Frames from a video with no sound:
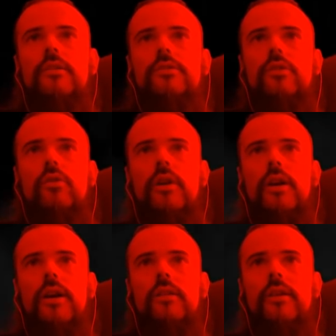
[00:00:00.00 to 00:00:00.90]
So,
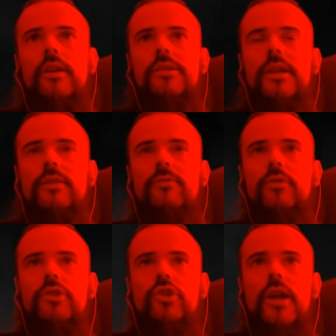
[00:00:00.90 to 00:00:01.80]
like I said, for
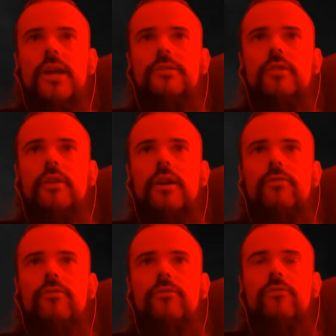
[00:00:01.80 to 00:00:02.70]
the chest, there are
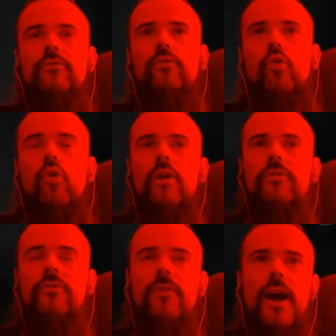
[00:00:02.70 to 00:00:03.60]
4 or
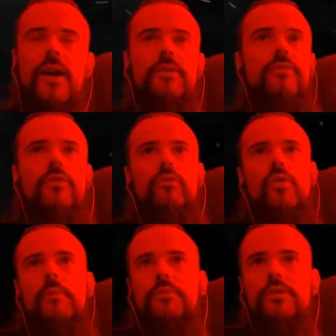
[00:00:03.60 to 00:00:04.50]
5 different
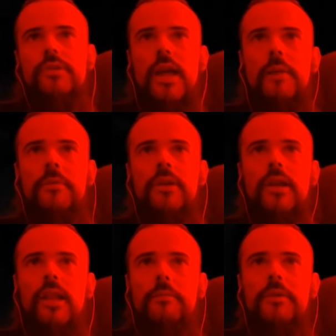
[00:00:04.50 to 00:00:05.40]
options. Common
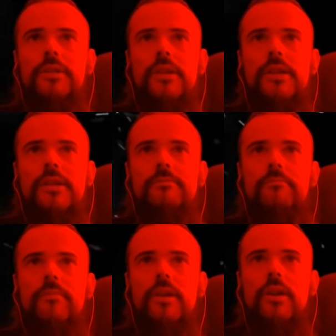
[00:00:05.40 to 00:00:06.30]
Calamity is
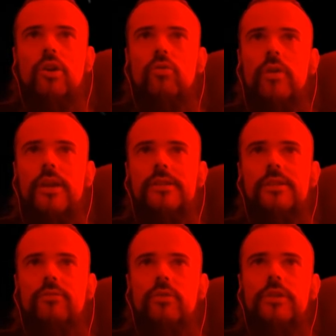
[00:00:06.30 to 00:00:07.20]

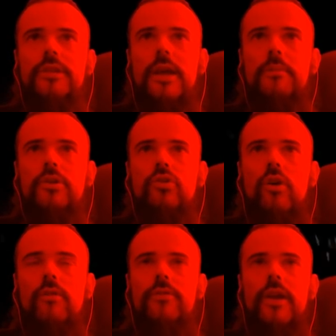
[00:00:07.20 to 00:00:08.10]
crazy for the damage
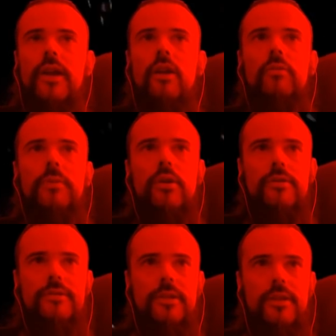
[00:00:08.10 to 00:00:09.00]
of the Herald
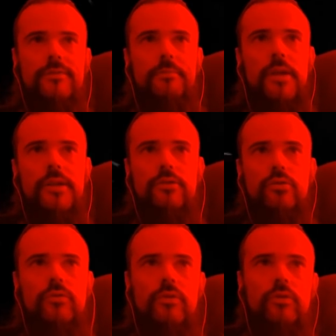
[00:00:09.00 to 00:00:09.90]
because it gives +2 to
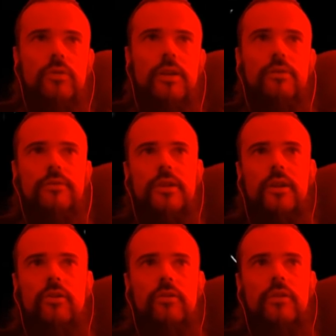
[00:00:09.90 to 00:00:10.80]
the levels
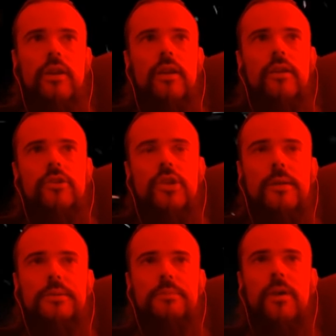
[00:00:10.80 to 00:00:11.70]
Herald
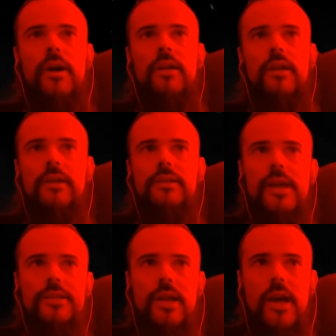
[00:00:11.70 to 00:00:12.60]
gems, but it
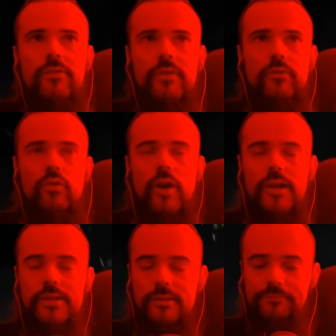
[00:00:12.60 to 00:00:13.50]
does nothing for
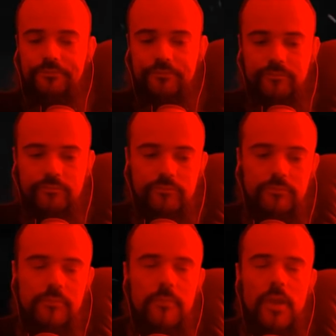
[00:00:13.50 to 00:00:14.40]
us
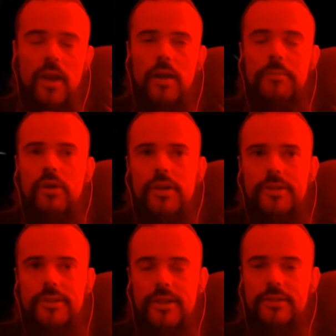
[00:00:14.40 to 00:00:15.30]

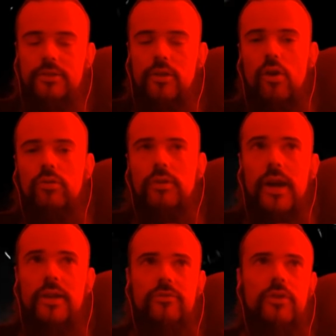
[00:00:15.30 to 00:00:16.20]
because it has no
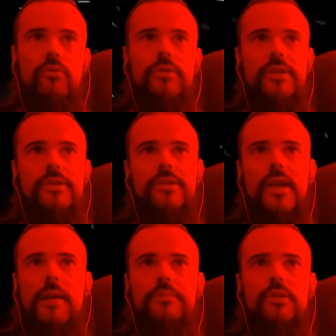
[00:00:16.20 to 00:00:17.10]
life, no resist,
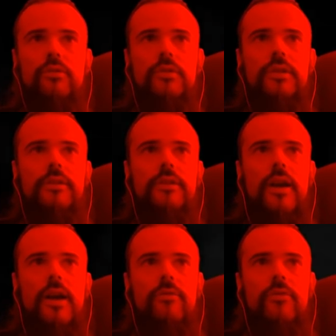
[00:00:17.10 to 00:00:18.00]
absolutely
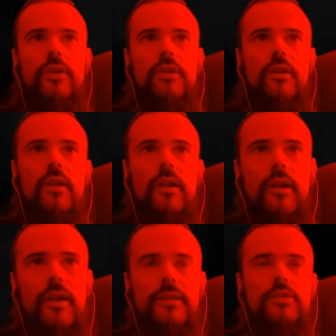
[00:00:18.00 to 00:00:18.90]
nothing
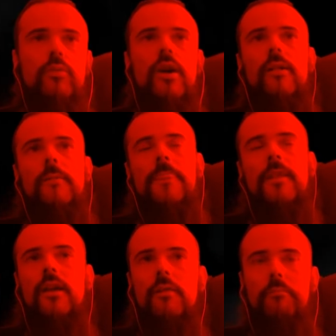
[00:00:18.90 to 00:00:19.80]
as well.
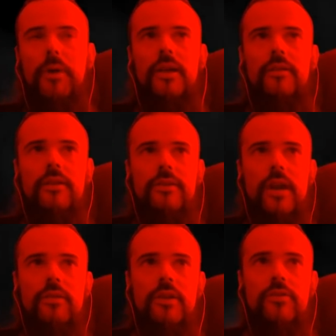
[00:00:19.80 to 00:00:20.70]
But
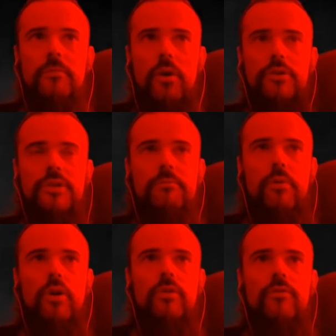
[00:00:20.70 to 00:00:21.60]
the most
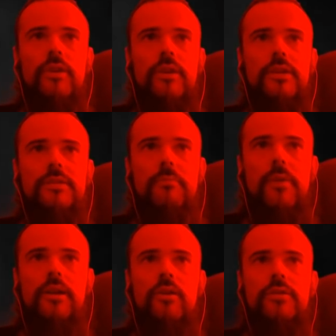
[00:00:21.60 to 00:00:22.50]
important thing is
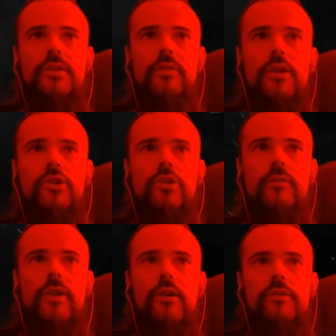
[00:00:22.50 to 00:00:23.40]
mana reservation
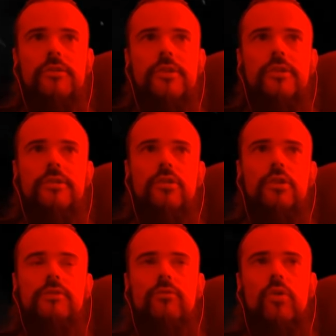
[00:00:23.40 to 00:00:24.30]
of Herald skills is
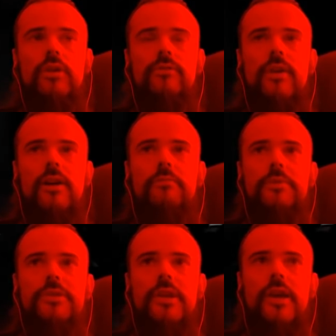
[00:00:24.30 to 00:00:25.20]
always
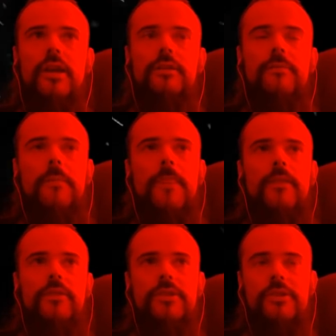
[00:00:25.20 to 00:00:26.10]
45%.
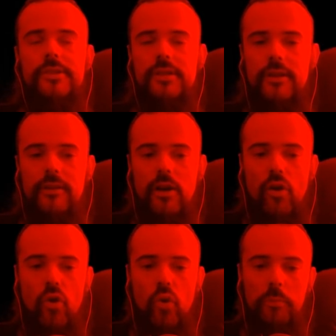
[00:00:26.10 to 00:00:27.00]
This is
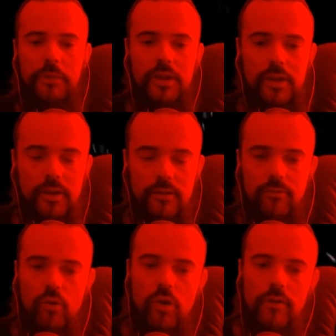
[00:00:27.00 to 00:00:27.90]
OP
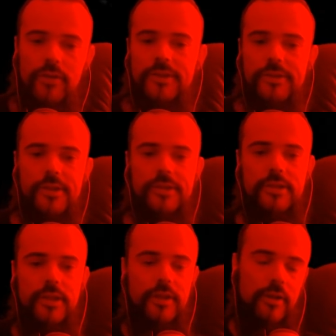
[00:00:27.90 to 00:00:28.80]
for the
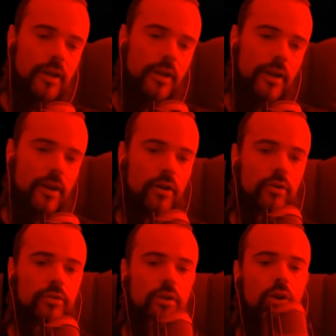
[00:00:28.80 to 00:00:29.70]
6-link
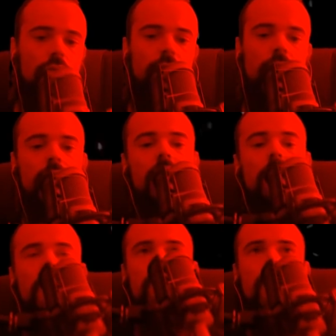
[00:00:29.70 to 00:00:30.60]
Herald of Anger,
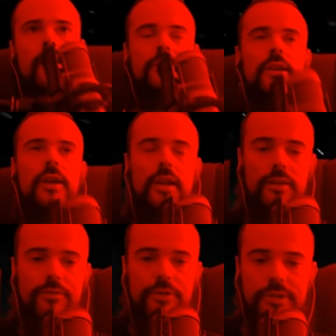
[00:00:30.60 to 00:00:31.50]
because
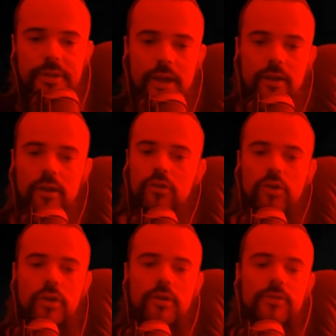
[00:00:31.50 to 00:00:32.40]
if you stack a
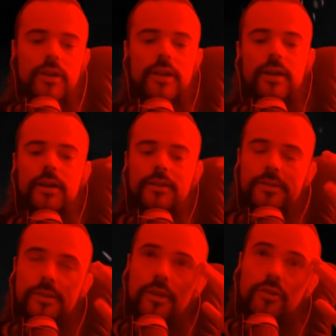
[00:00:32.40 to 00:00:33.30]
lot of skill